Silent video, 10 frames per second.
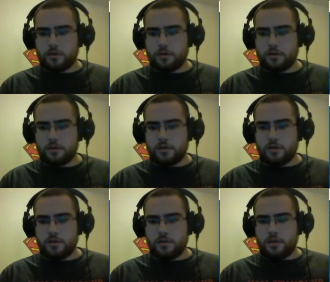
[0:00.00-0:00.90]

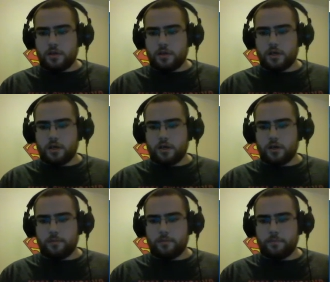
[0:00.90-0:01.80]

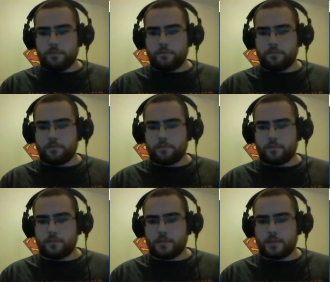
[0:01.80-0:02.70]

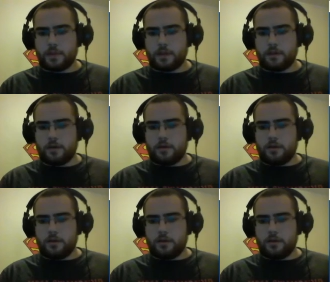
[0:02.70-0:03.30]
(silence)